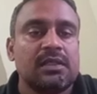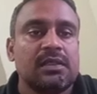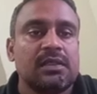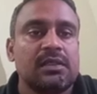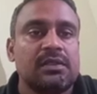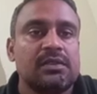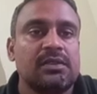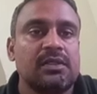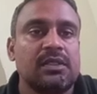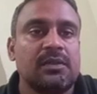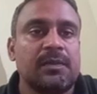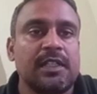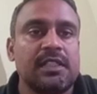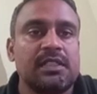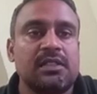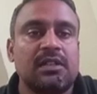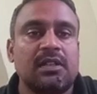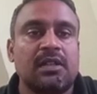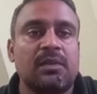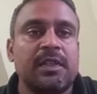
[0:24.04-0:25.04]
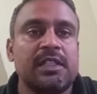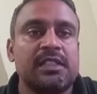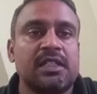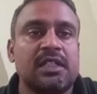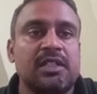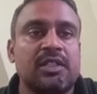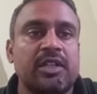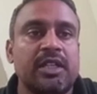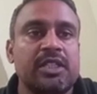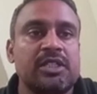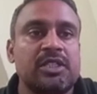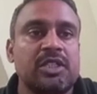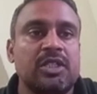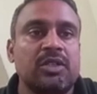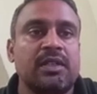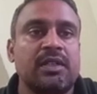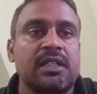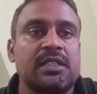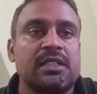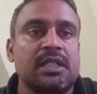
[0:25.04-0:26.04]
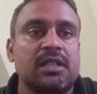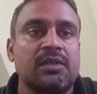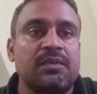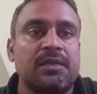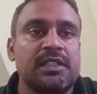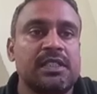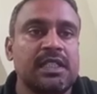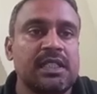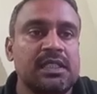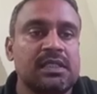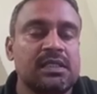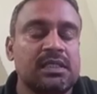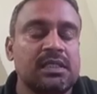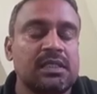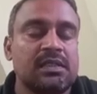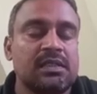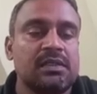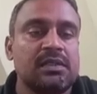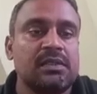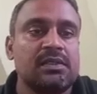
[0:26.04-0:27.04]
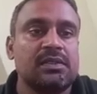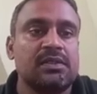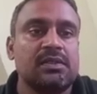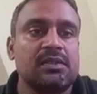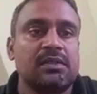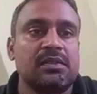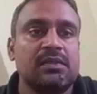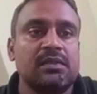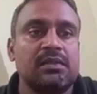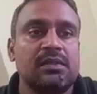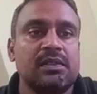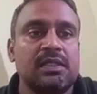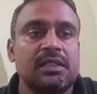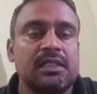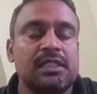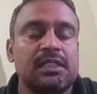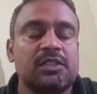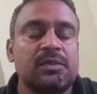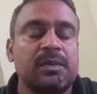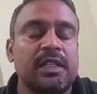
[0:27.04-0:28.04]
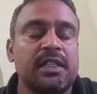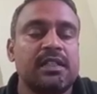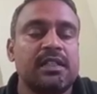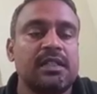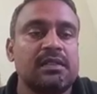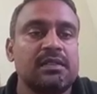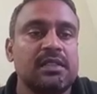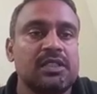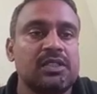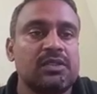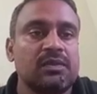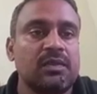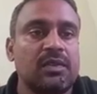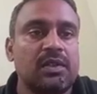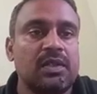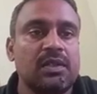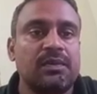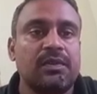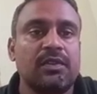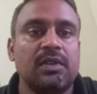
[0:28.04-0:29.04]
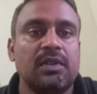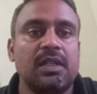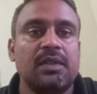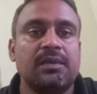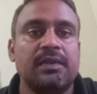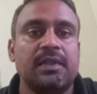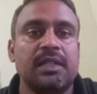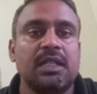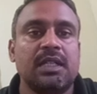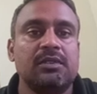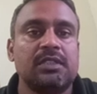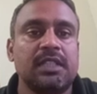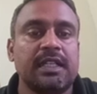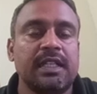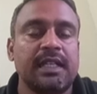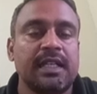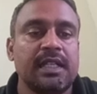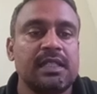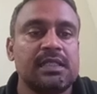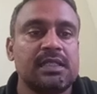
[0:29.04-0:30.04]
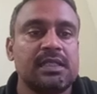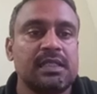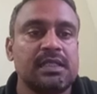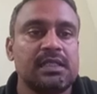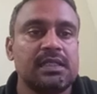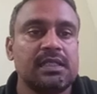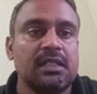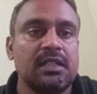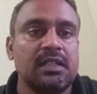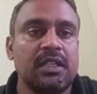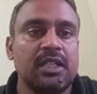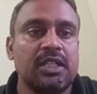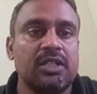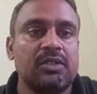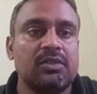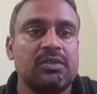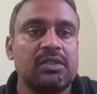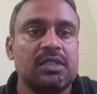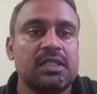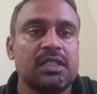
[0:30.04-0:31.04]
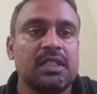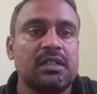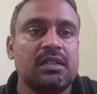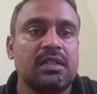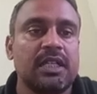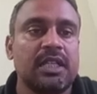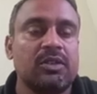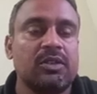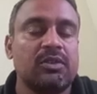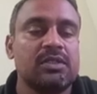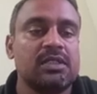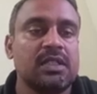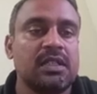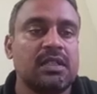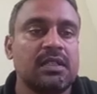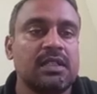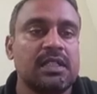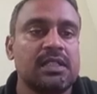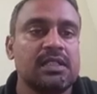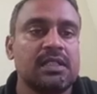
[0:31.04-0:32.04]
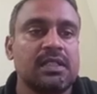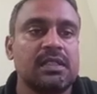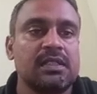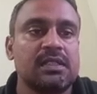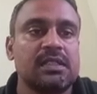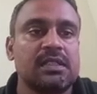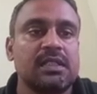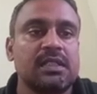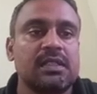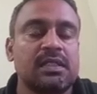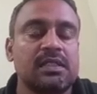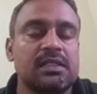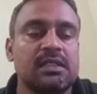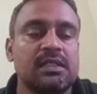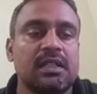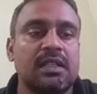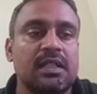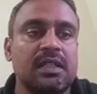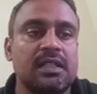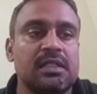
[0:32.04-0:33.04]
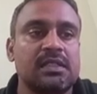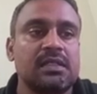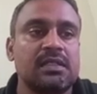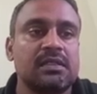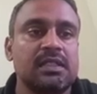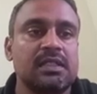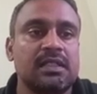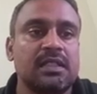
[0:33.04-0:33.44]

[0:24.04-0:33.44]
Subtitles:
So the first topic is introduction to crystal physics. So in this matter, in this world fully filled with the gases, liquids and liquids or crystals, solids. Then the